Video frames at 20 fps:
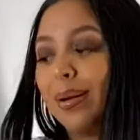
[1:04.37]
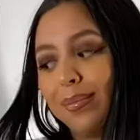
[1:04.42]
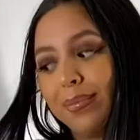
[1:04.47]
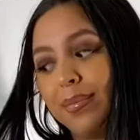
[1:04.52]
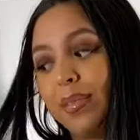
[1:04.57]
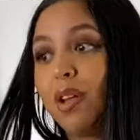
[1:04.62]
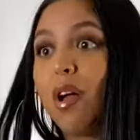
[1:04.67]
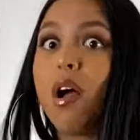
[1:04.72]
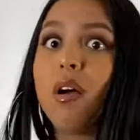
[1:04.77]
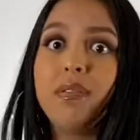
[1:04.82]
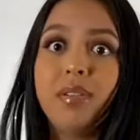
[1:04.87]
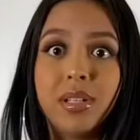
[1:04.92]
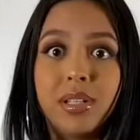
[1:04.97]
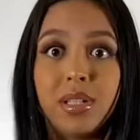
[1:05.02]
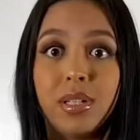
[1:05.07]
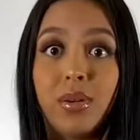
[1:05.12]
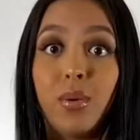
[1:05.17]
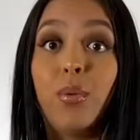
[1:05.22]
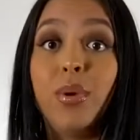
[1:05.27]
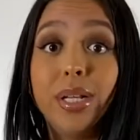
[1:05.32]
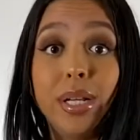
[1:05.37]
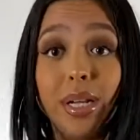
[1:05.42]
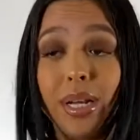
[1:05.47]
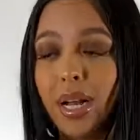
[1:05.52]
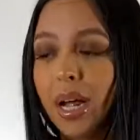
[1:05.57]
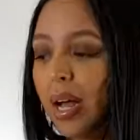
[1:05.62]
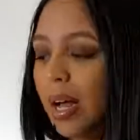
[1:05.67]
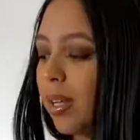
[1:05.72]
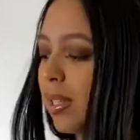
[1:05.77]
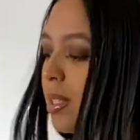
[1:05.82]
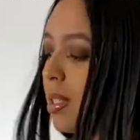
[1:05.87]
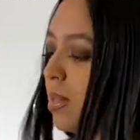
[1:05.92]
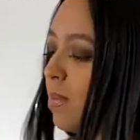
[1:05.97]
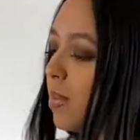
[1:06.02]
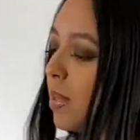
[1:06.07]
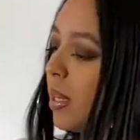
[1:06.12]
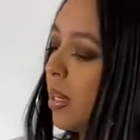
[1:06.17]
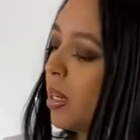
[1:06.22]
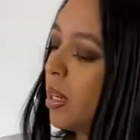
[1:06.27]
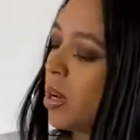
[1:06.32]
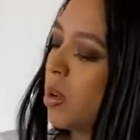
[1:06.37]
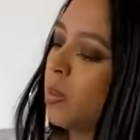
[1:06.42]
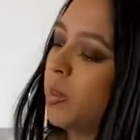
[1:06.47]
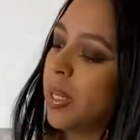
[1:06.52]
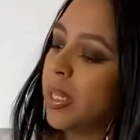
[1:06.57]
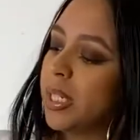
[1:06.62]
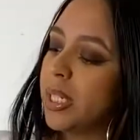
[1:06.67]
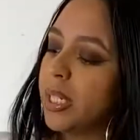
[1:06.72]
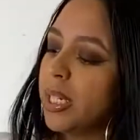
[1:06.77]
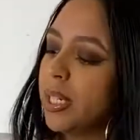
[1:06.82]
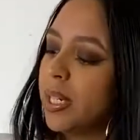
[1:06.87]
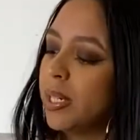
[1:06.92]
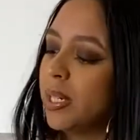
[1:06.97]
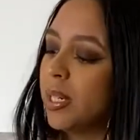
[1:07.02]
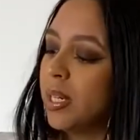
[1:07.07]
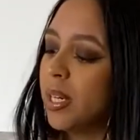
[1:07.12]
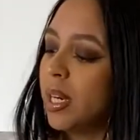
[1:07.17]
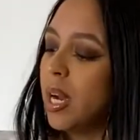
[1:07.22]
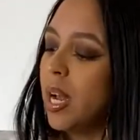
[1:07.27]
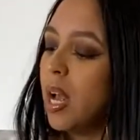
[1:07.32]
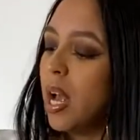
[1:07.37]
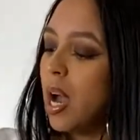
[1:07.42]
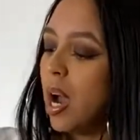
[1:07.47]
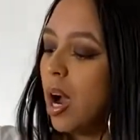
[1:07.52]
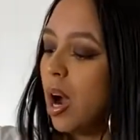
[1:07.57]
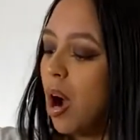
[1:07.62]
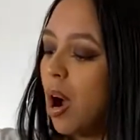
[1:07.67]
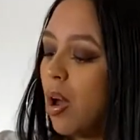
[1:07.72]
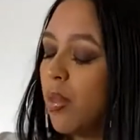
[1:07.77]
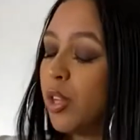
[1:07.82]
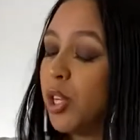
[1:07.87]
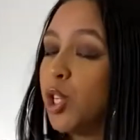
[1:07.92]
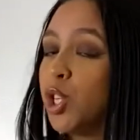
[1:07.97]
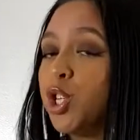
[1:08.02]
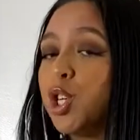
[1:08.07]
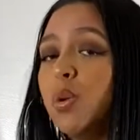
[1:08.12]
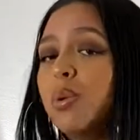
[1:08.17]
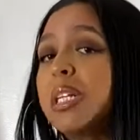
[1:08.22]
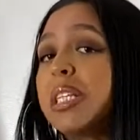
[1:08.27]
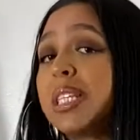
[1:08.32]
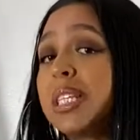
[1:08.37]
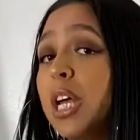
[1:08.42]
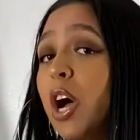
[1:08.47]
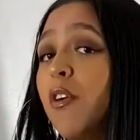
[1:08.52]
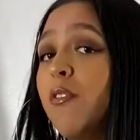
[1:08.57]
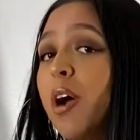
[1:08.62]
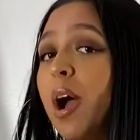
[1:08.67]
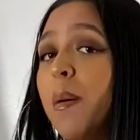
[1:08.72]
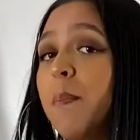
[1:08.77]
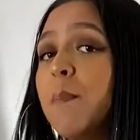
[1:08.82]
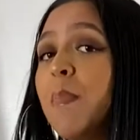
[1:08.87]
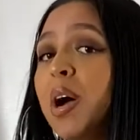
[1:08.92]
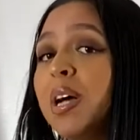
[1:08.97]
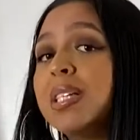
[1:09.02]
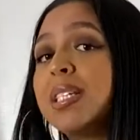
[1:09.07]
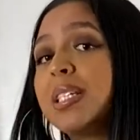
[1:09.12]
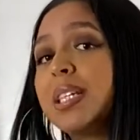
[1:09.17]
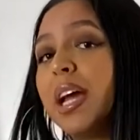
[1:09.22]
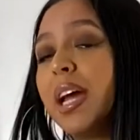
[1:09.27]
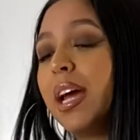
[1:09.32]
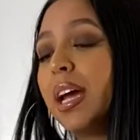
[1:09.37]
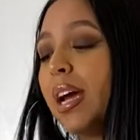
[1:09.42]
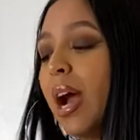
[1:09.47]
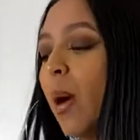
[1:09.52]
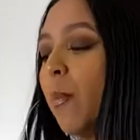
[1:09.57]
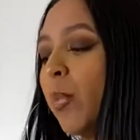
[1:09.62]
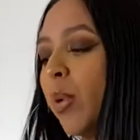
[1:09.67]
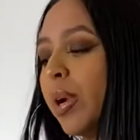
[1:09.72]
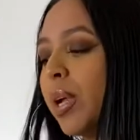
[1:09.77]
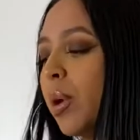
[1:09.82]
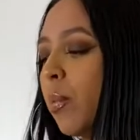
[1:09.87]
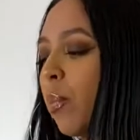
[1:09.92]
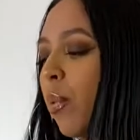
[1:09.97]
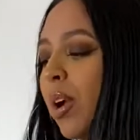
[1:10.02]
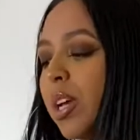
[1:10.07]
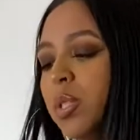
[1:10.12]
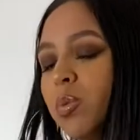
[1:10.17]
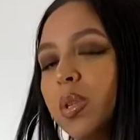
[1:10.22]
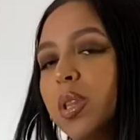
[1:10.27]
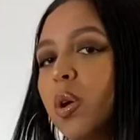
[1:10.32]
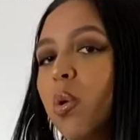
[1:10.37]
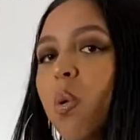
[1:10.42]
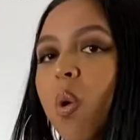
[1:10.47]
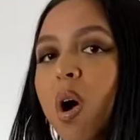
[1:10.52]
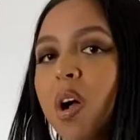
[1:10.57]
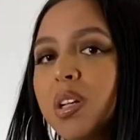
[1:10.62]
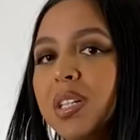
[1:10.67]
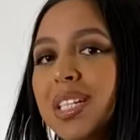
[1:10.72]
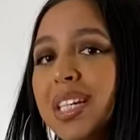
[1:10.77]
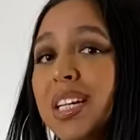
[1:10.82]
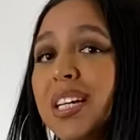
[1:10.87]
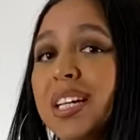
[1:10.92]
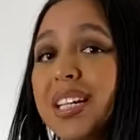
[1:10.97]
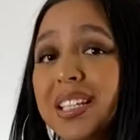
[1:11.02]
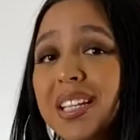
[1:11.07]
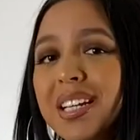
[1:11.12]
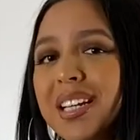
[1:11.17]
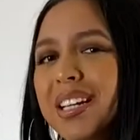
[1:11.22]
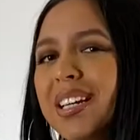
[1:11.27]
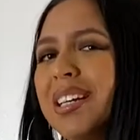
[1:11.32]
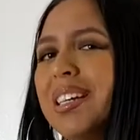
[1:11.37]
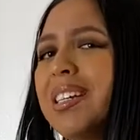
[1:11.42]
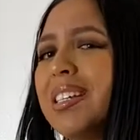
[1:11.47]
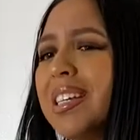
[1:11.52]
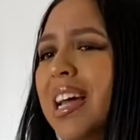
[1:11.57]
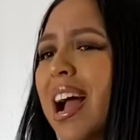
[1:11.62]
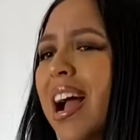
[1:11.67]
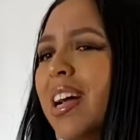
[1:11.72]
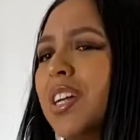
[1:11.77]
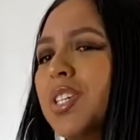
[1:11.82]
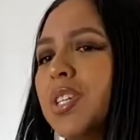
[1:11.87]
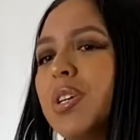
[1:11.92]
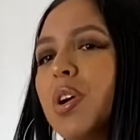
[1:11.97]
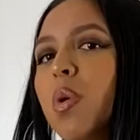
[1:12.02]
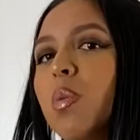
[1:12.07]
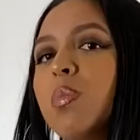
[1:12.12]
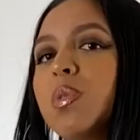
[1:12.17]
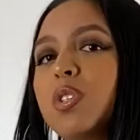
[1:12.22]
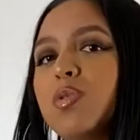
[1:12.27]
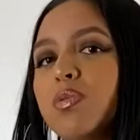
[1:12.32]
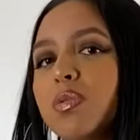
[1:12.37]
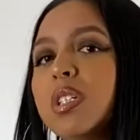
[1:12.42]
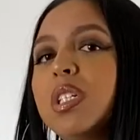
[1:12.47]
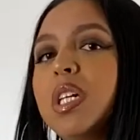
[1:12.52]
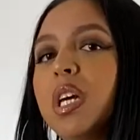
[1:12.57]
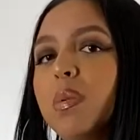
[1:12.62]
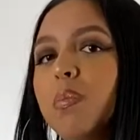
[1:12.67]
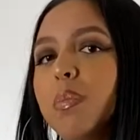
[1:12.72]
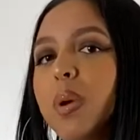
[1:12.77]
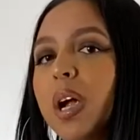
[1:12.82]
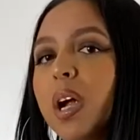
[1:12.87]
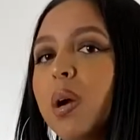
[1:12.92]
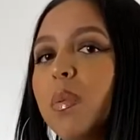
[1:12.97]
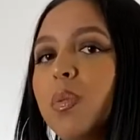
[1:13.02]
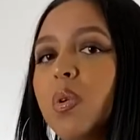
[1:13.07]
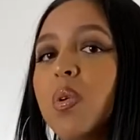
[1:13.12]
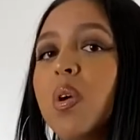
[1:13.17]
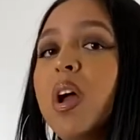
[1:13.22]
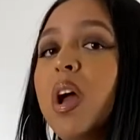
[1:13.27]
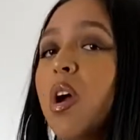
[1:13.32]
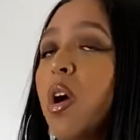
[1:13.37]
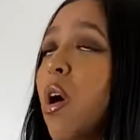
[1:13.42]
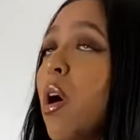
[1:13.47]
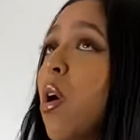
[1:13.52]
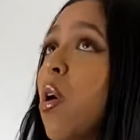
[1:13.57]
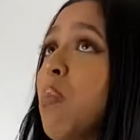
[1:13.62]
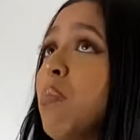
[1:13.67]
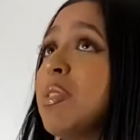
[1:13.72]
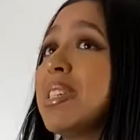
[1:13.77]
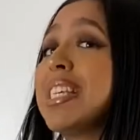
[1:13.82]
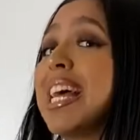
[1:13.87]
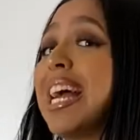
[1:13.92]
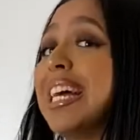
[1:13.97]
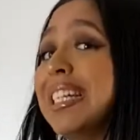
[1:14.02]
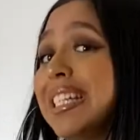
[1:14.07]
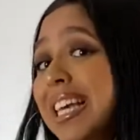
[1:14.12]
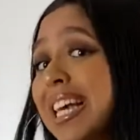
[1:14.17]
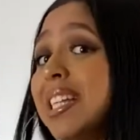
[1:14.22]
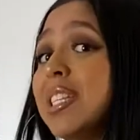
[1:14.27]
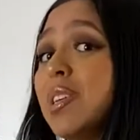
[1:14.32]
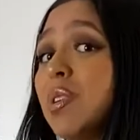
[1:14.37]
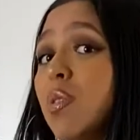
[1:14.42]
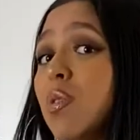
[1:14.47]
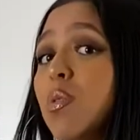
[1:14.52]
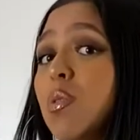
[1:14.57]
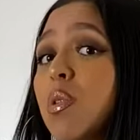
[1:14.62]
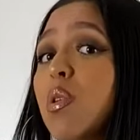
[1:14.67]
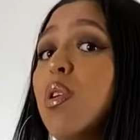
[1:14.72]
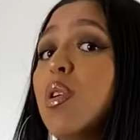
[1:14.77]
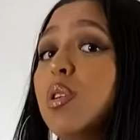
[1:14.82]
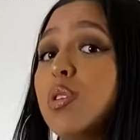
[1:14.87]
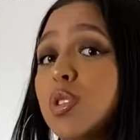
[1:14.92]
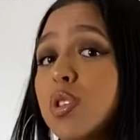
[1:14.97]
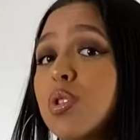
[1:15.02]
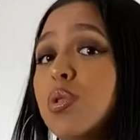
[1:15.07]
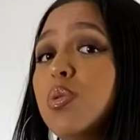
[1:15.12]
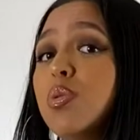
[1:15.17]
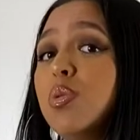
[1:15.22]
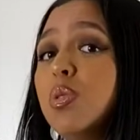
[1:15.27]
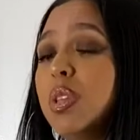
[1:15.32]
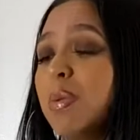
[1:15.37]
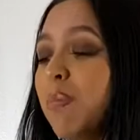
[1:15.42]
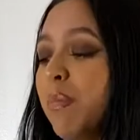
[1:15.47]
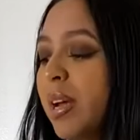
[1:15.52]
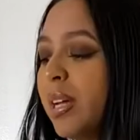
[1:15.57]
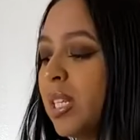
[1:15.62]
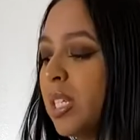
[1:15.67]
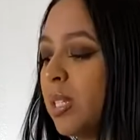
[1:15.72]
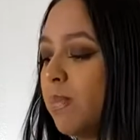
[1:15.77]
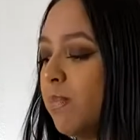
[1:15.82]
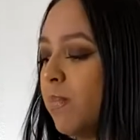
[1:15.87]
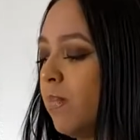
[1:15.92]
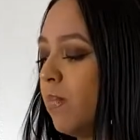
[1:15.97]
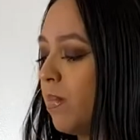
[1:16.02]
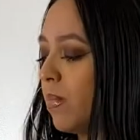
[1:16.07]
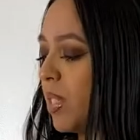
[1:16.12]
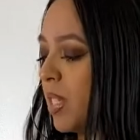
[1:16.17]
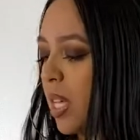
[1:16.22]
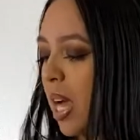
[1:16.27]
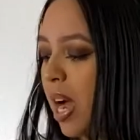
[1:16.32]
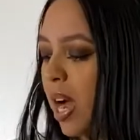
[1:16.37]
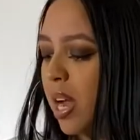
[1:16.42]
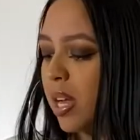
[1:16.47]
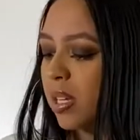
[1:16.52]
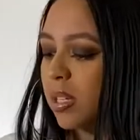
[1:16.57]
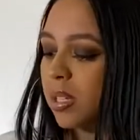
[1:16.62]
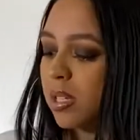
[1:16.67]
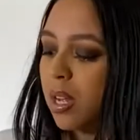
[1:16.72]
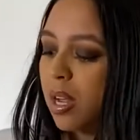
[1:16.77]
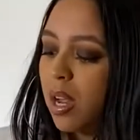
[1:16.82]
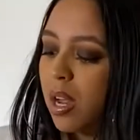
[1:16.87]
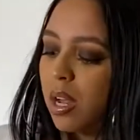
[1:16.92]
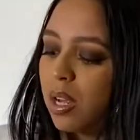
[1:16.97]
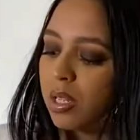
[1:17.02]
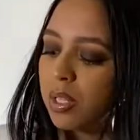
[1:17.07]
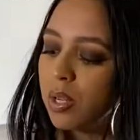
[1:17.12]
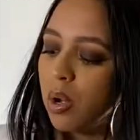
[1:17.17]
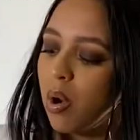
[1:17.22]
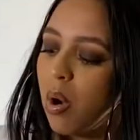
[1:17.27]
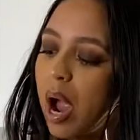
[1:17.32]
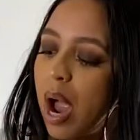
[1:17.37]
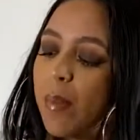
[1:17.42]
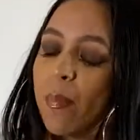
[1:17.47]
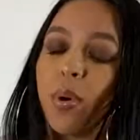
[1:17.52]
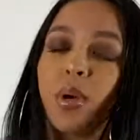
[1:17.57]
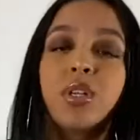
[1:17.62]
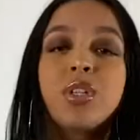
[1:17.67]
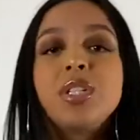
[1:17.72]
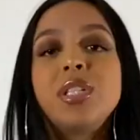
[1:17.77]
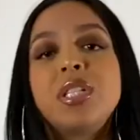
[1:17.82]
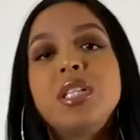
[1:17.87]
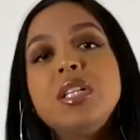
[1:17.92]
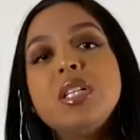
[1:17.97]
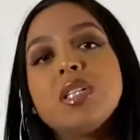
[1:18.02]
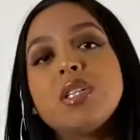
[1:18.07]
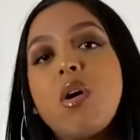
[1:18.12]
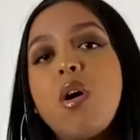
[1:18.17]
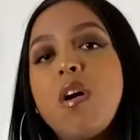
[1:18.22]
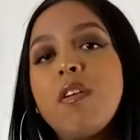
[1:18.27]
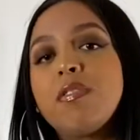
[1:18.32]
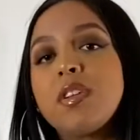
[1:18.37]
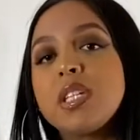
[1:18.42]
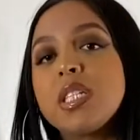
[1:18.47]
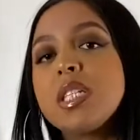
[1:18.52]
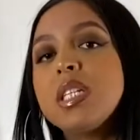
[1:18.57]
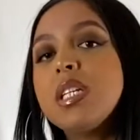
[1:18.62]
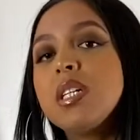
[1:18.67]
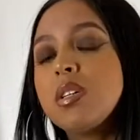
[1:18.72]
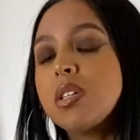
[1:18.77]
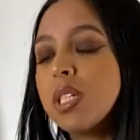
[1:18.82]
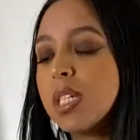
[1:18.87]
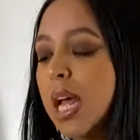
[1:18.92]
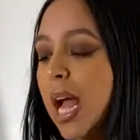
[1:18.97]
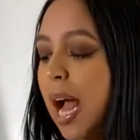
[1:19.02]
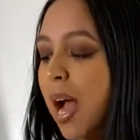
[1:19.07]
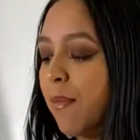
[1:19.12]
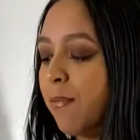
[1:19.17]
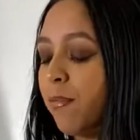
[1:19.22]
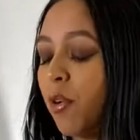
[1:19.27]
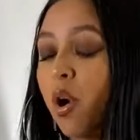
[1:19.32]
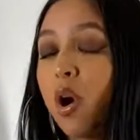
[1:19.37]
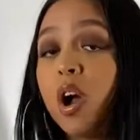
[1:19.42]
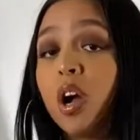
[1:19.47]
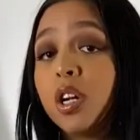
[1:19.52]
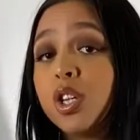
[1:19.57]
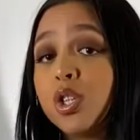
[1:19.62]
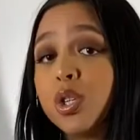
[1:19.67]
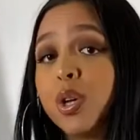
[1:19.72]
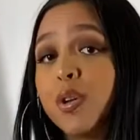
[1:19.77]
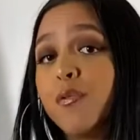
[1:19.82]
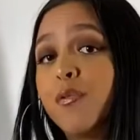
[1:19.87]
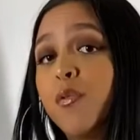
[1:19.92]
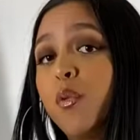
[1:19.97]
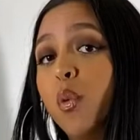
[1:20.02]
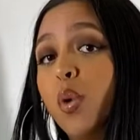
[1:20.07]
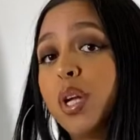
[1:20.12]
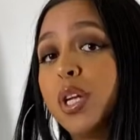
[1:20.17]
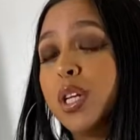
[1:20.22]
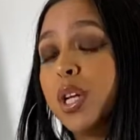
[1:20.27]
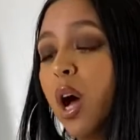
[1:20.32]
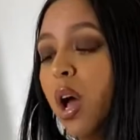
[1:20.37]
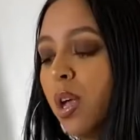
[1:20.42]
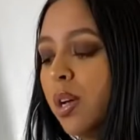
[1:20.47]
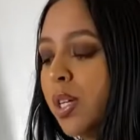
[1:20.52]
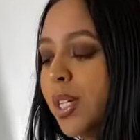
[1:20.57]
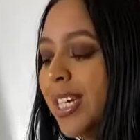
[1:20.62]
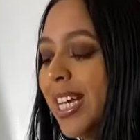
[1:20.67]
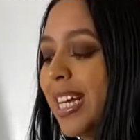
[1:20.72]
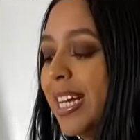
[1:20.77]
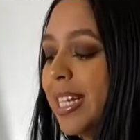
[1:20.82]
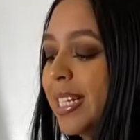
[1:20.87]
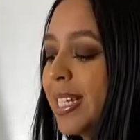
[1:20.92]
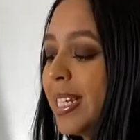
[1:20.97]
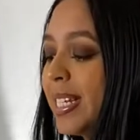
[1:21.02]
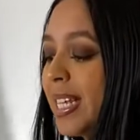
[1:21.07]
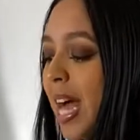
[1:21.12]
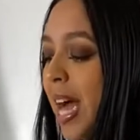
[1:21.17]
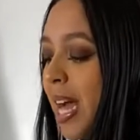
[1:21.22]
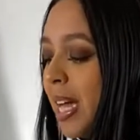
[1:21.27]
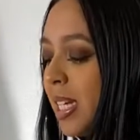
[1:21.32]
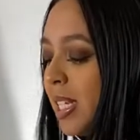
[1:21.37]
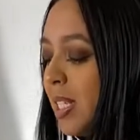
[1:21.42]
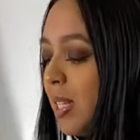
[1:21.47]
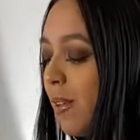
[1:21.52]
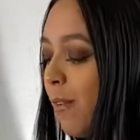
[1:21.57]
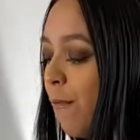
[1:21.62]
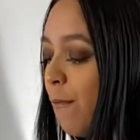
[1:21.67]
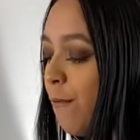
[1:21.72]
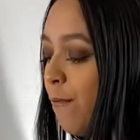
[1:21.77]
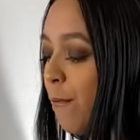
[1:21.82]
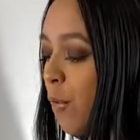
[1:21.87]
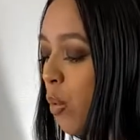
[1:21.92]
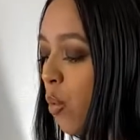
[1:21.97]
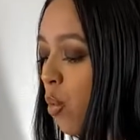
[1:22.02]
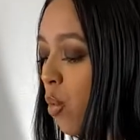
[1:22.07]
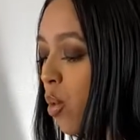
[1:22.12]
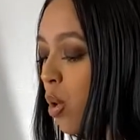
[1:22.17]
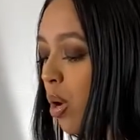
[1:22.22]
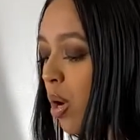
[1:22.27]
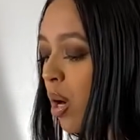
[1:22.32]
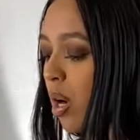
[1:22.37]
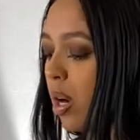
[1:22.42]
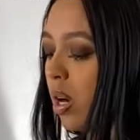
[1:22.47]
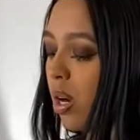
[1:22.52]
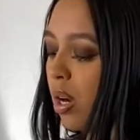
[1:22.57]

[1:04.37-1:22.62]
Obviously, we did not, but no big deal. The shoe itself, I must say, I'm pretty impressed with the quality because it is actually almost really comparable, almost identical to the men's size. So I purchased these off the sneakers app for $140 in a size 4.